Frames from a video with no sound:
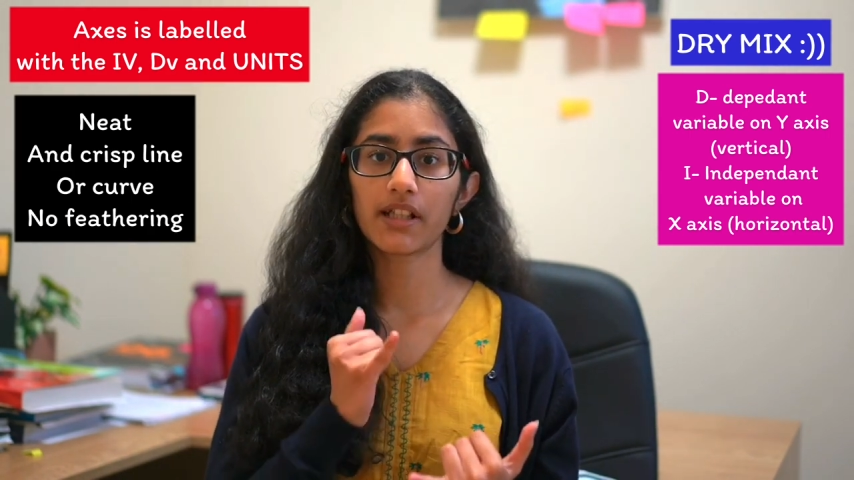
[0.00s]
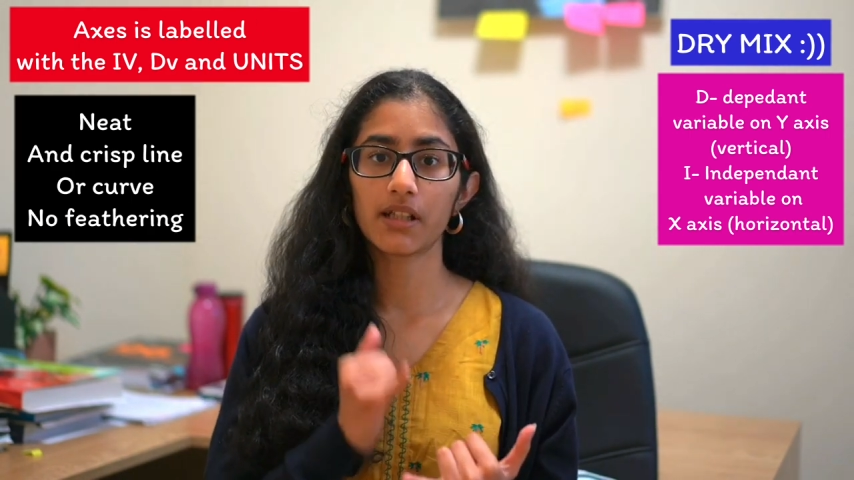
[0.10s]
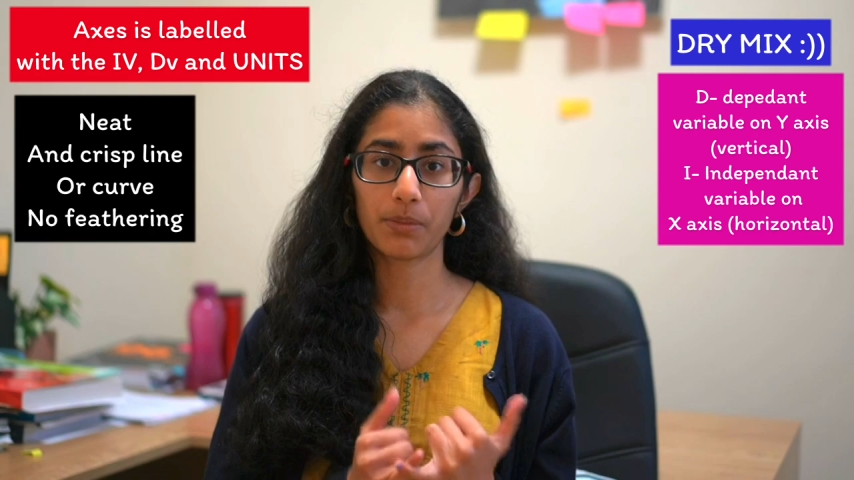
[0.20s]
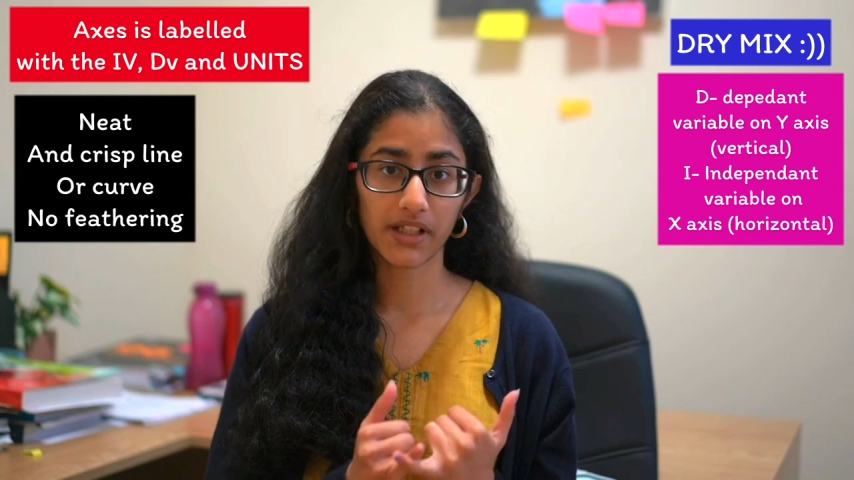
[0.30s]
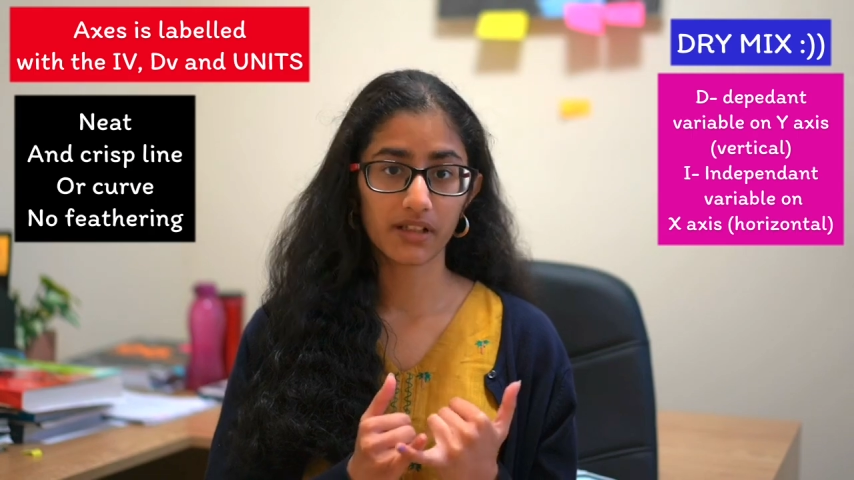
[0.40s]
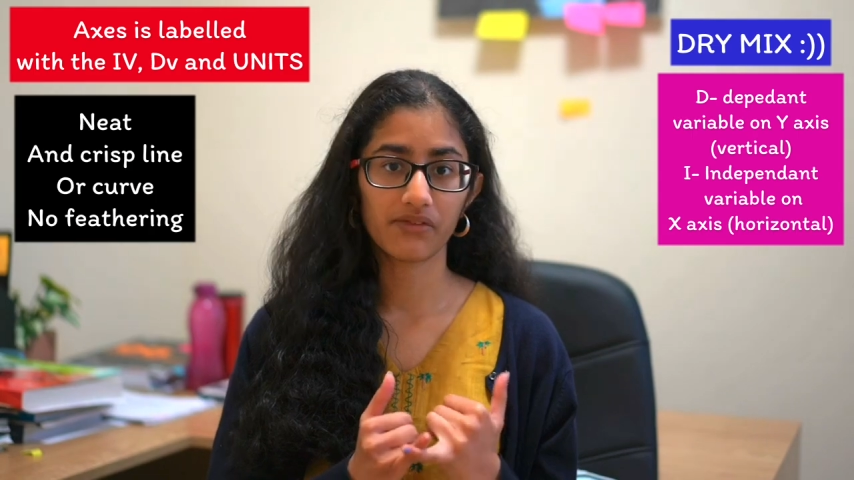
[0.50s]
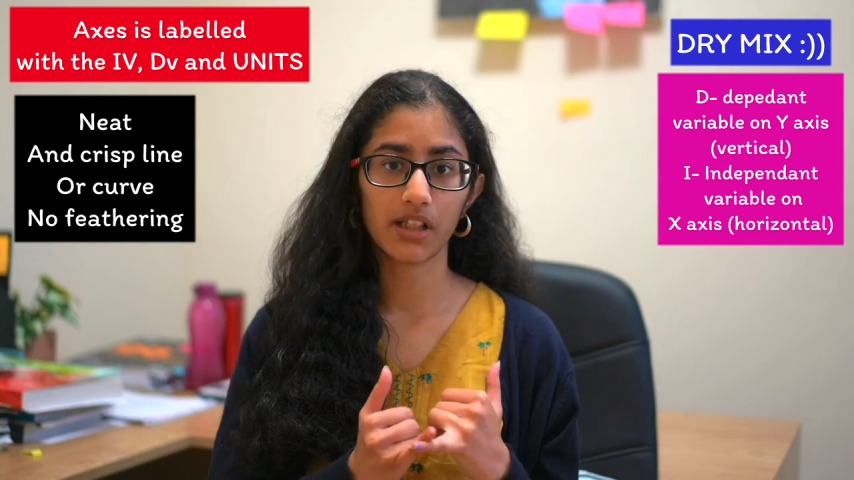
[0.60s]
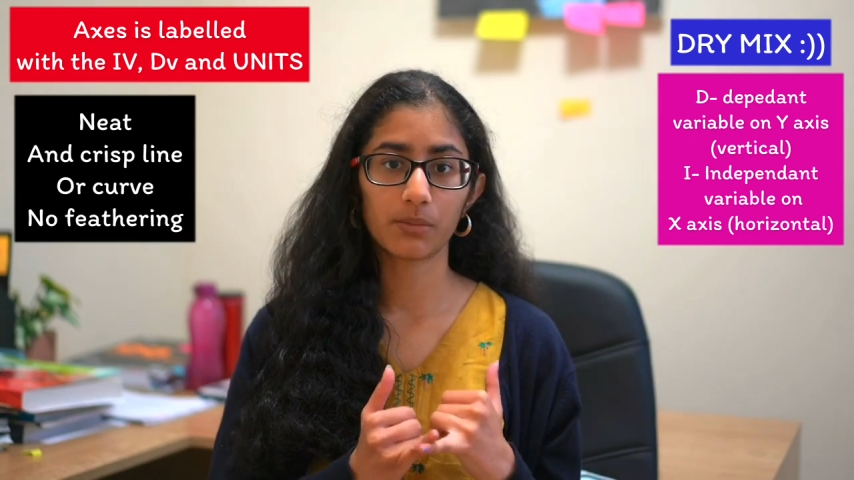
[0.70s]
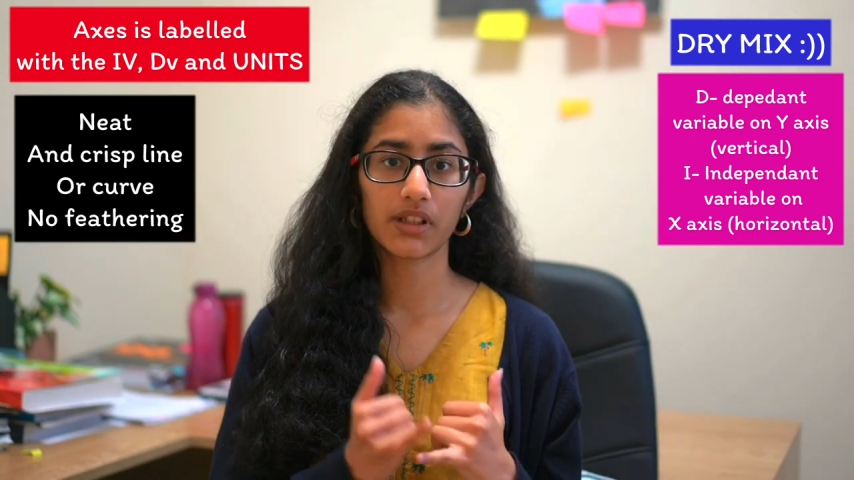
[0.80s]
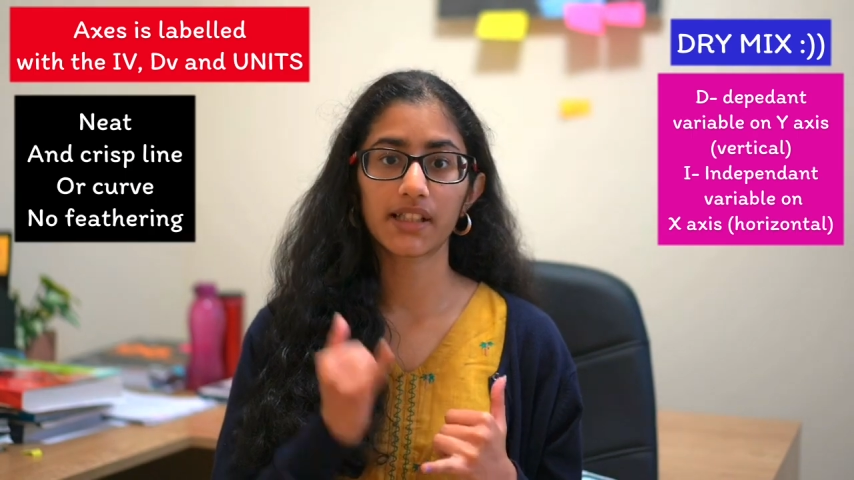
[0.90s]
and dependent
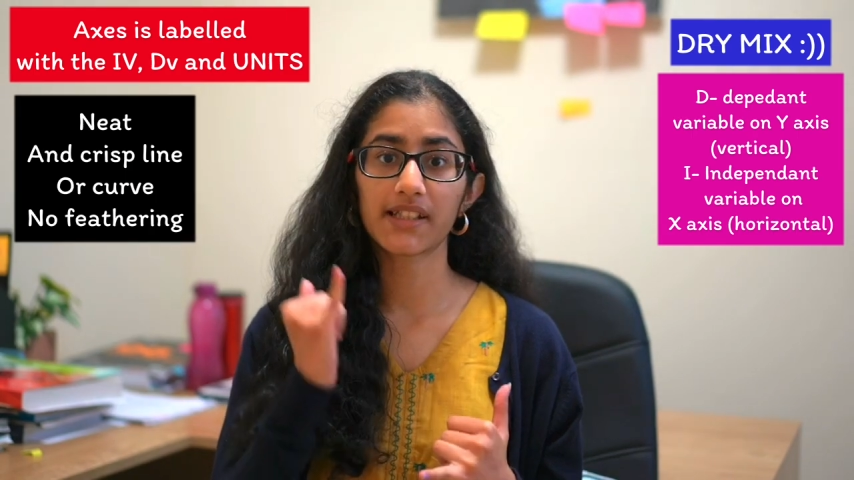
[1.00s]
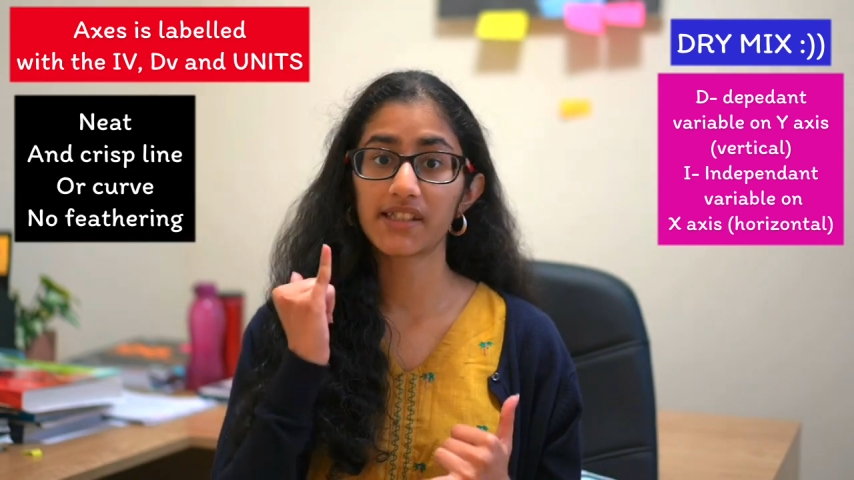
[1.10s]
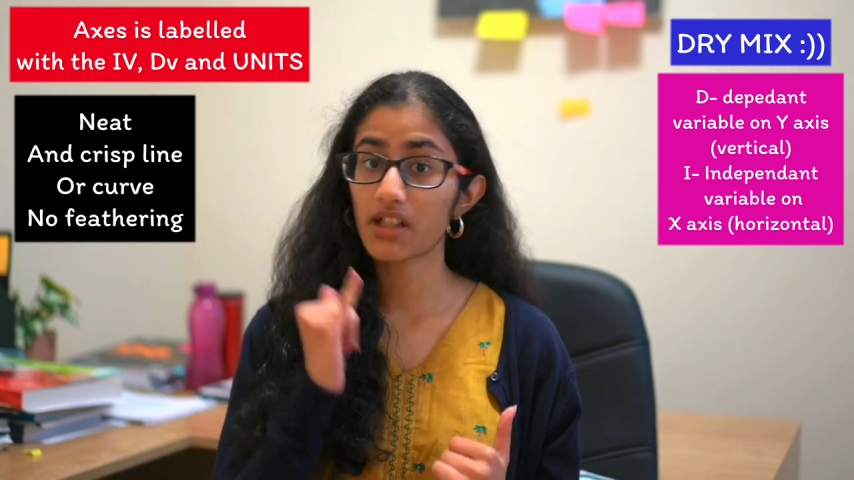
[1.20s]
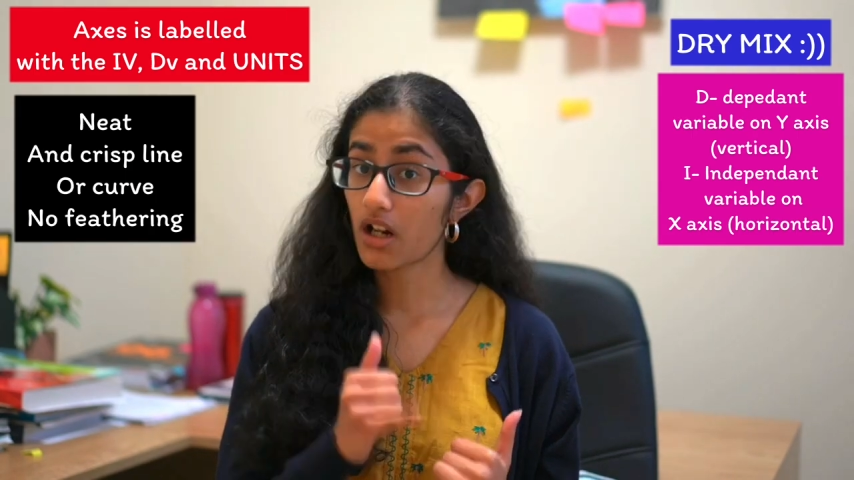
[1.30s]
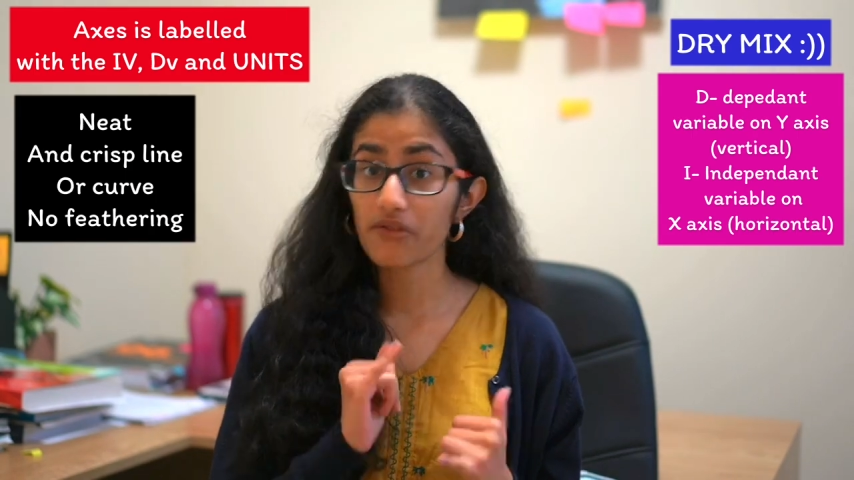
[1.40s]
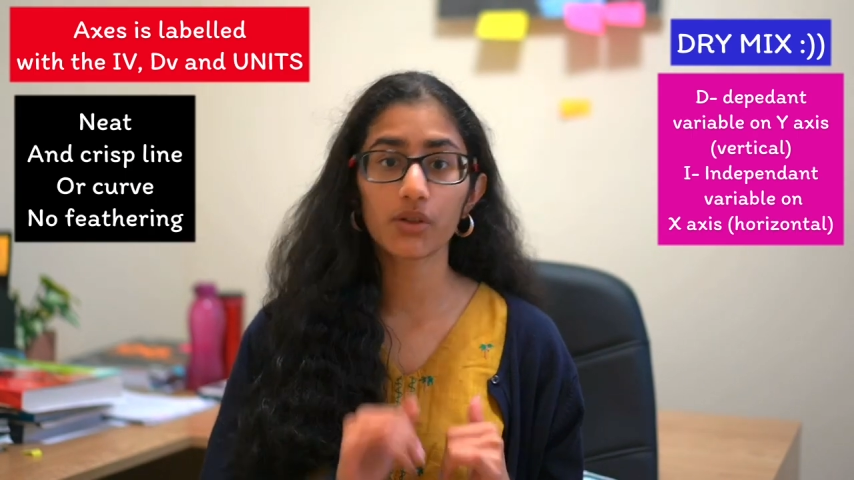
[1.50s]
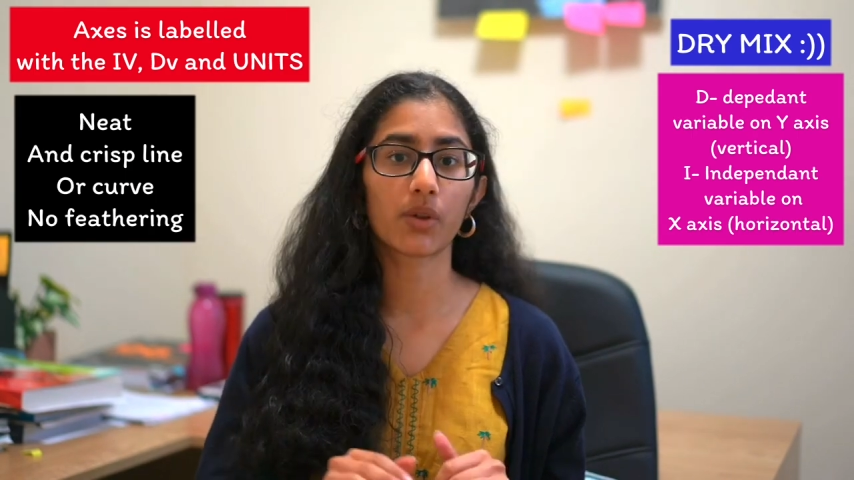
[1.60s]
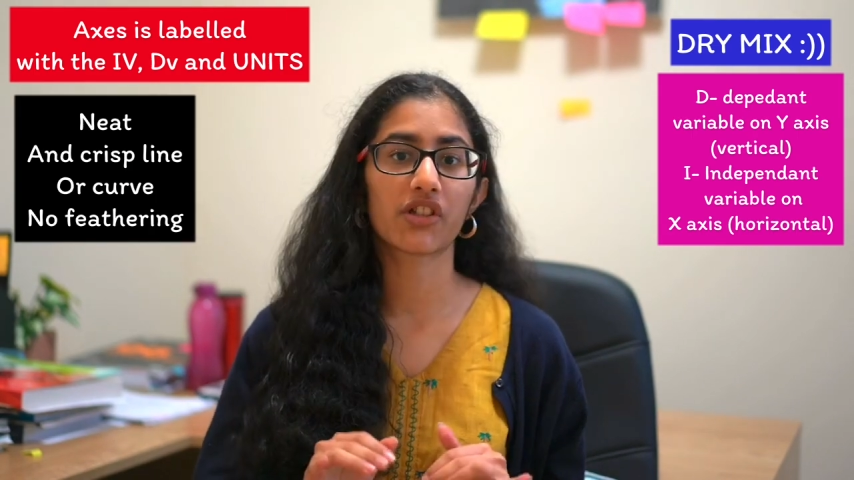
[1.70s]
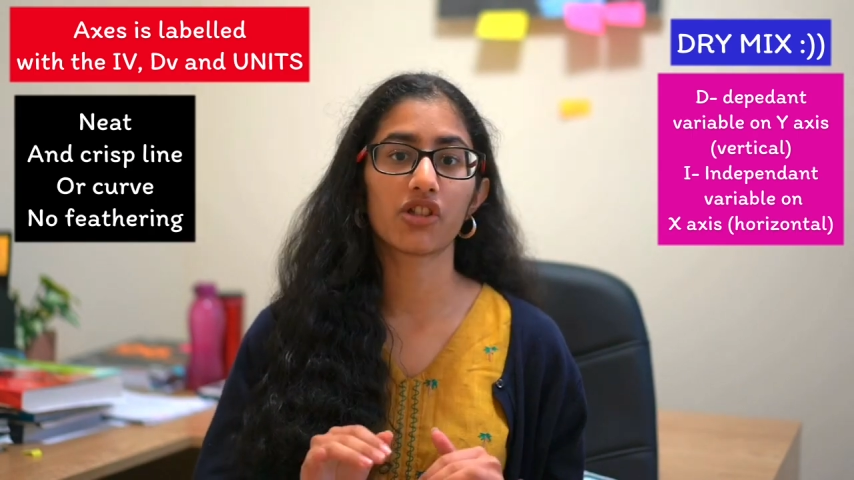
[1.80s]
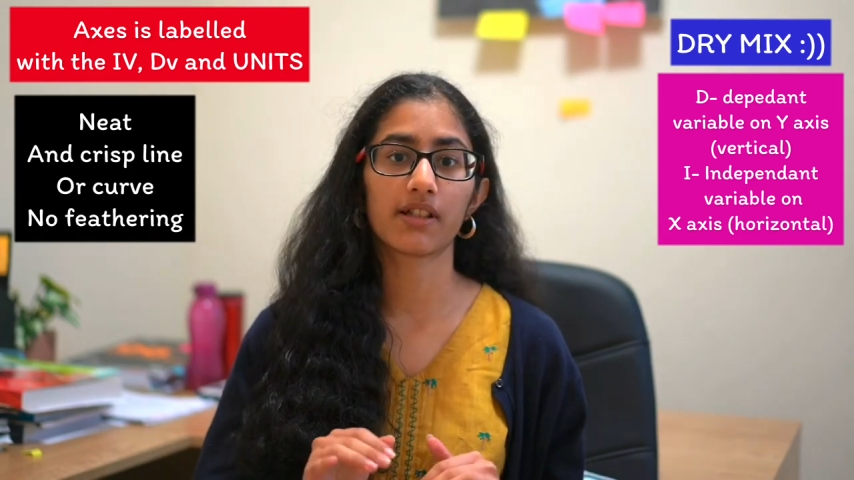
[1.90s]
variable at the start of the question